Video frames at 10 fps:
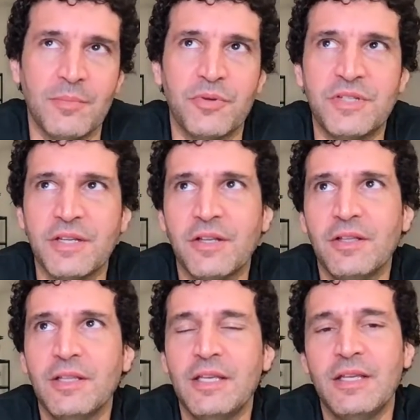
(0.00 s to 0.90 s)

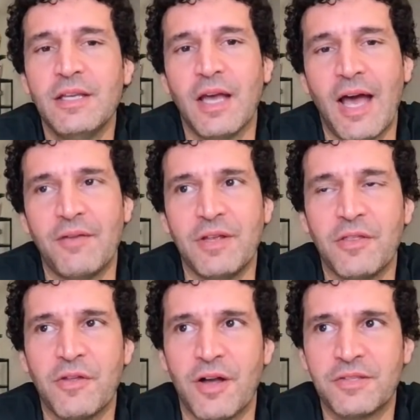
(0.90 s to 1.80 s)
particularly having
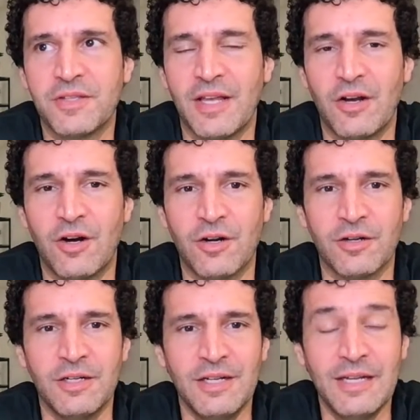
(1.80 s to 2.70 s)
thoughts that
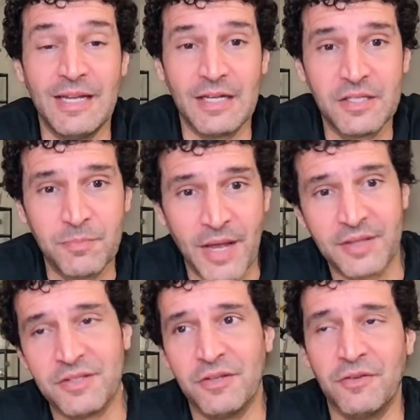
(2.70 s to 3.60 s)
are
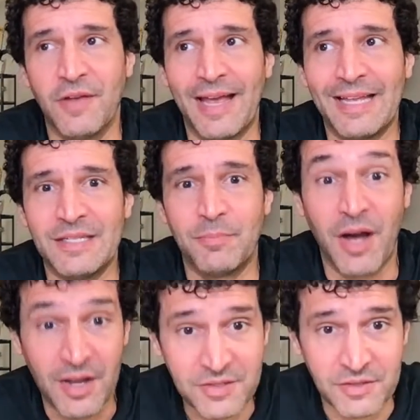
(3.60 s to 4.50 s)
expansive and
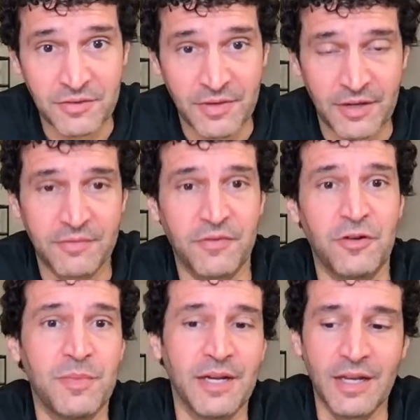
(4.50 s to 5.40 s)
positive and
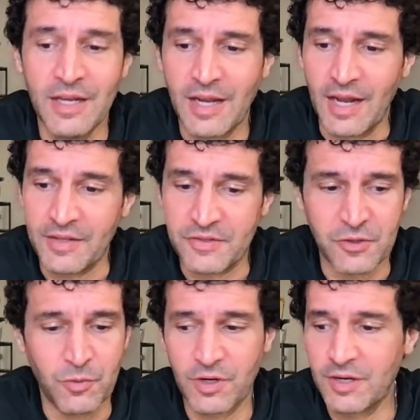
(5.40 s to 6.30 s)
affirming. And so
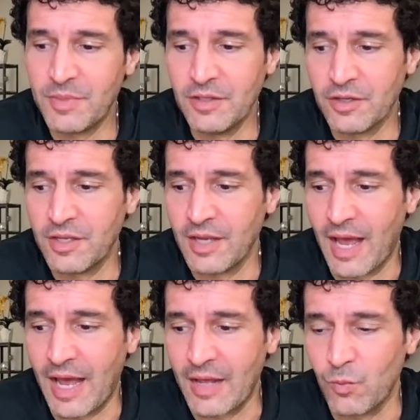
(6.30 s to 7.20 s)
we're going to be looking
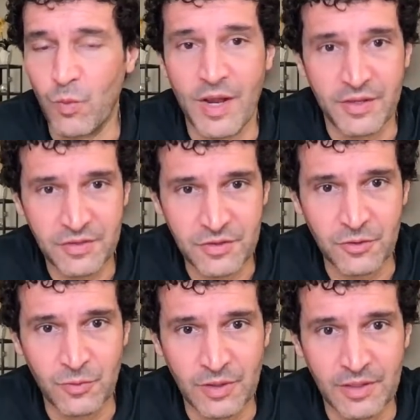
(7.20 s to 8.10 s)
at ways
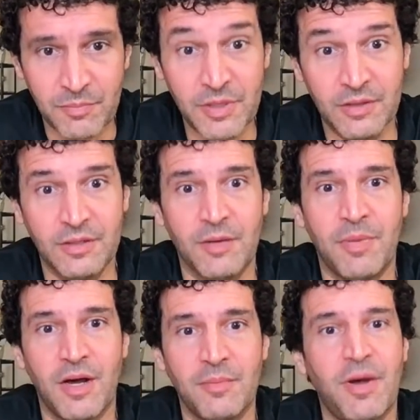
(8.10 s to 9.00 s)
to really build
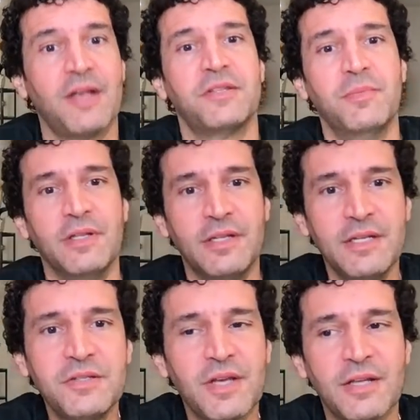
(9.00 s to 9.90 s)
upon
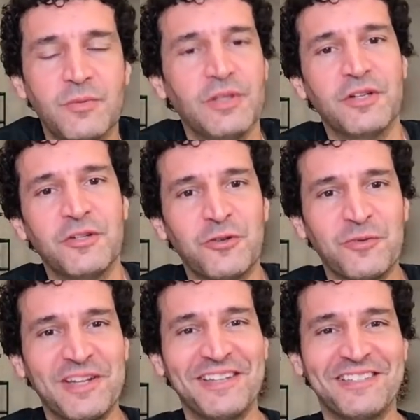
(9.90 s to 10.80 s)
possibilities as we look at your
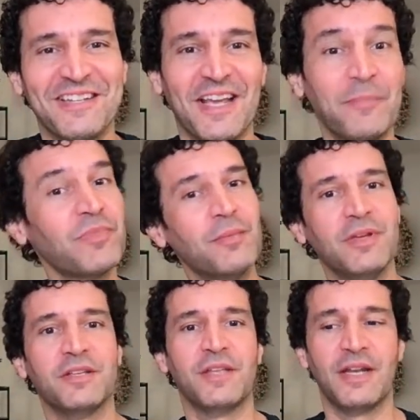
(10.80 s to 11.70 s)
reading today,
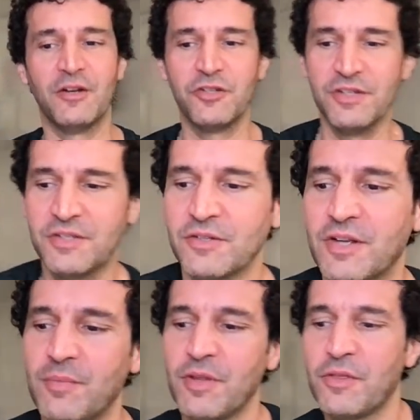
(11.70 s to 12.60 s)
because that energy is still
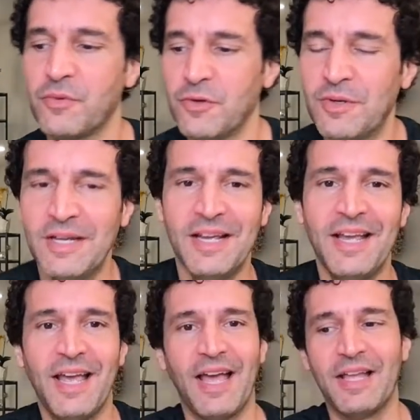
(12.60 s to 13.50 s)
coming through.
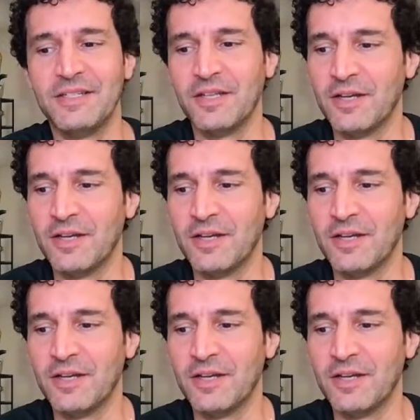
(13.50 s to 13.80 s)
And